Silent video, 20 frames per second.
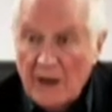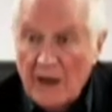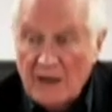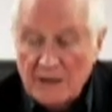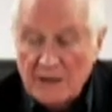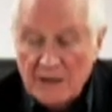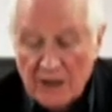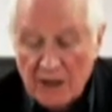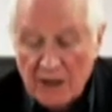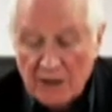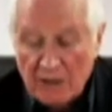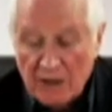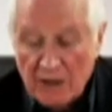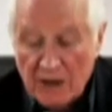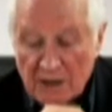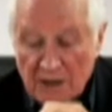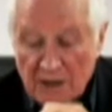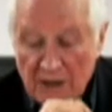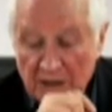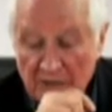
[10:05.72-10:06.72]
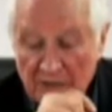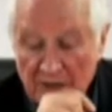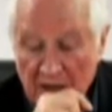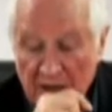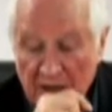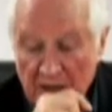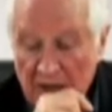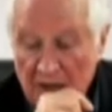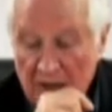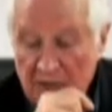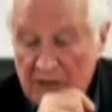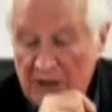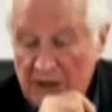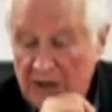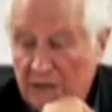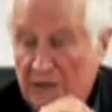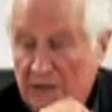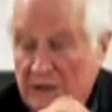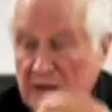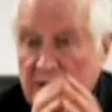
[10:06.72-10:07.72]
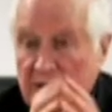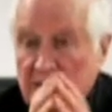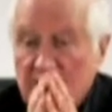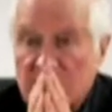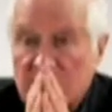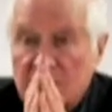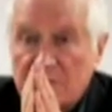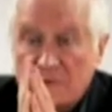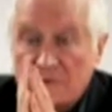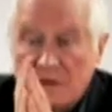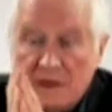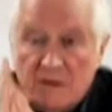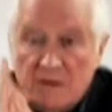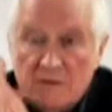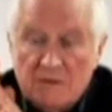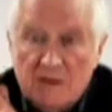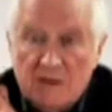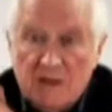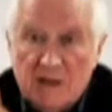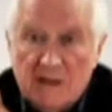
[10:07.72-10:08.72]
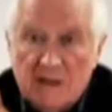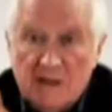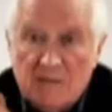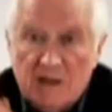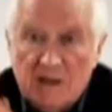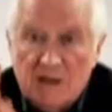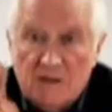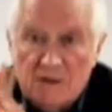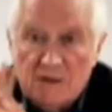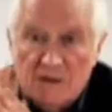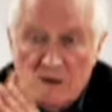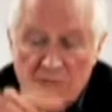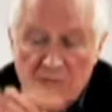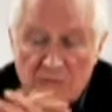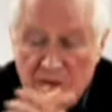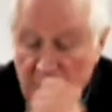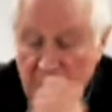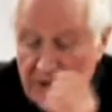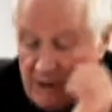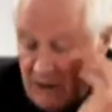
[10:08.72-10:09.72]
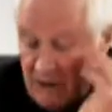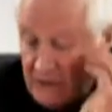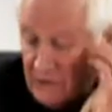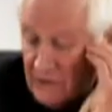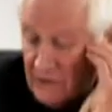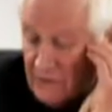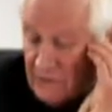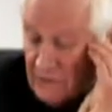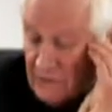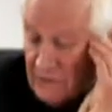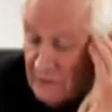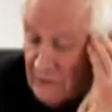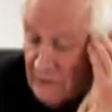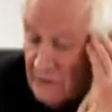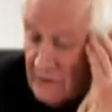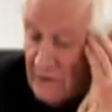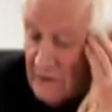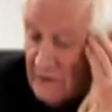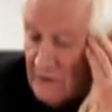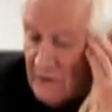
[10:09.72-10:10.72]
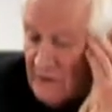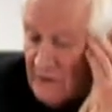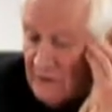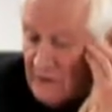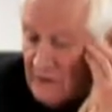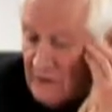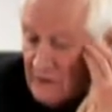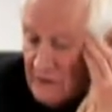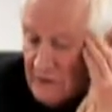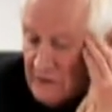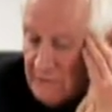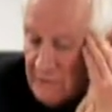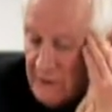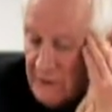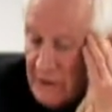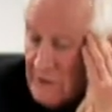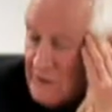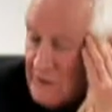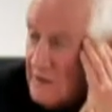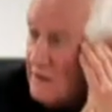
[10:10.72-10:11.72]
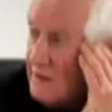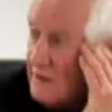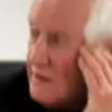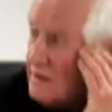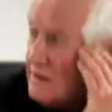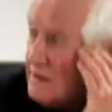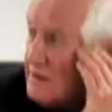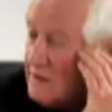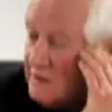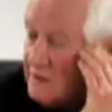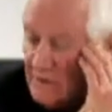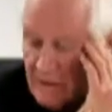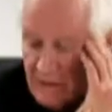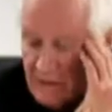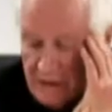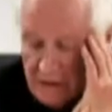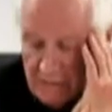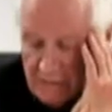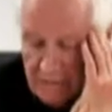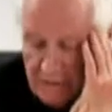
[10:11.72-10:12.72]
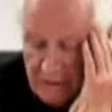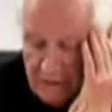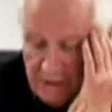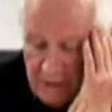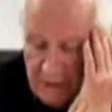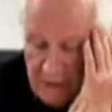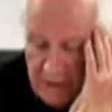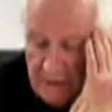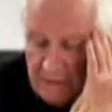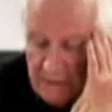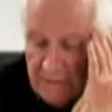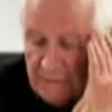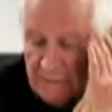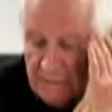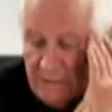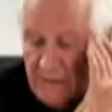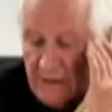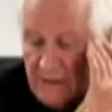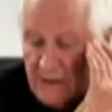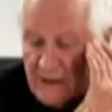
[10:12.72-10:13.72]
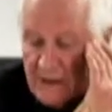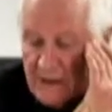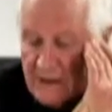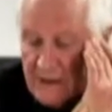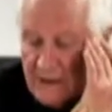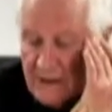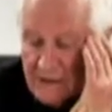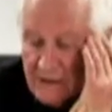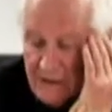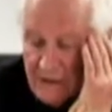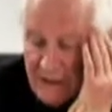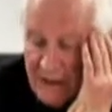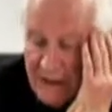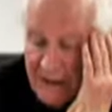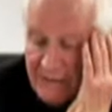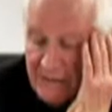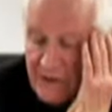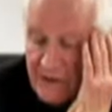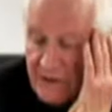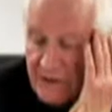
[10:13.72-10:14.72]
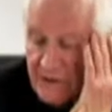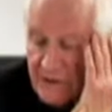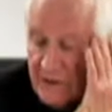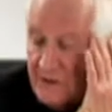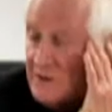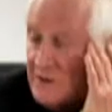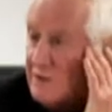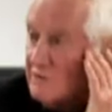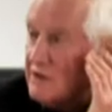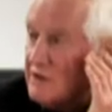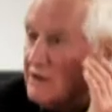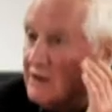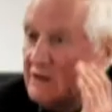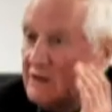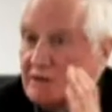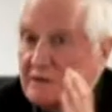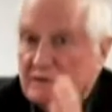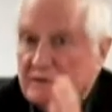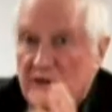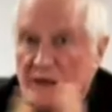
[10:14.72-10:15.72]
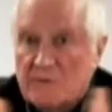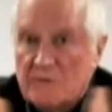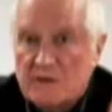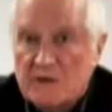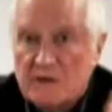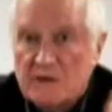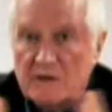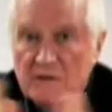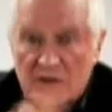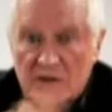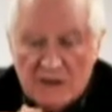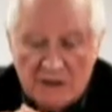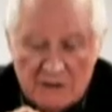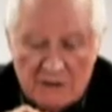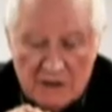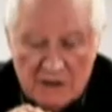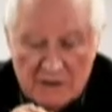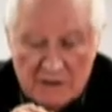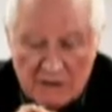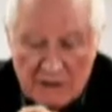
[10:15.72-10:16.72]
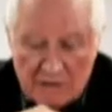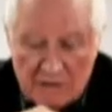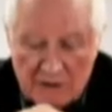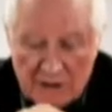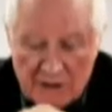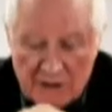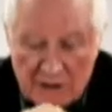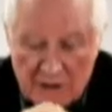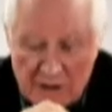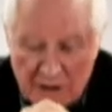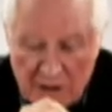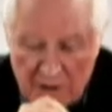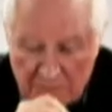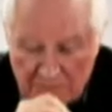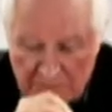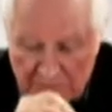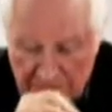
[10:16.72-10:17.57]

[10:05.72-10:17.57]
As I said, the production economics were tough. We had to make a 13-part series for £450,000. Now, that sounds a lot, but that's less than the average cost of a single episode of television drama the day.